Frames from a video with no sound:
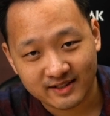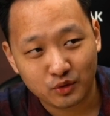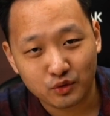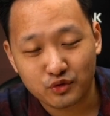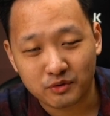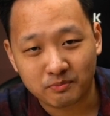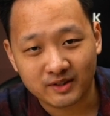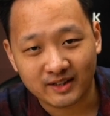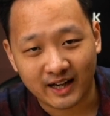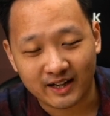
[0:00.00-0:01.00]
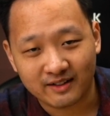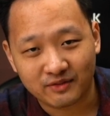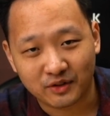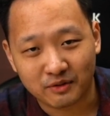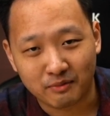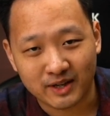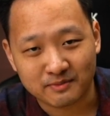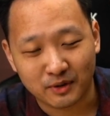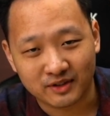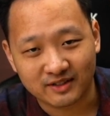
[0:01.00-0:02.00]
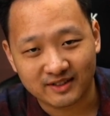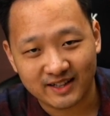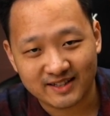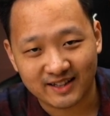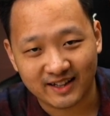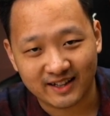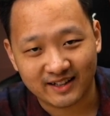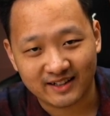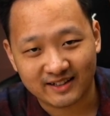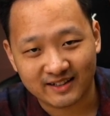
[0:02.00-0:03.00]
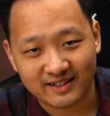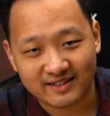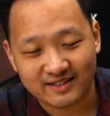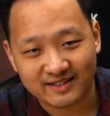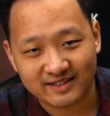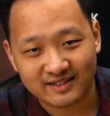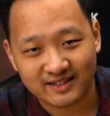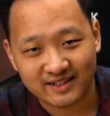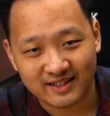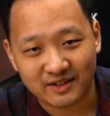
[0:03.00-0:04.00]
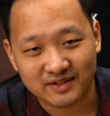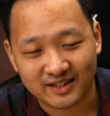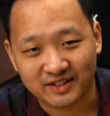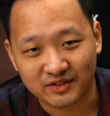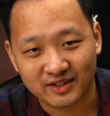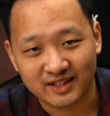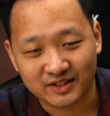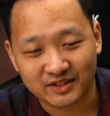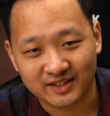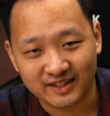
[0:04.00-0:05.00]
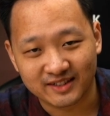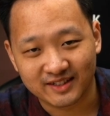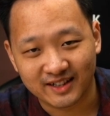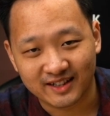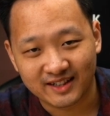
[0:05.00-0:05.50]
2,999 for the base model. That sounds like a really good deal.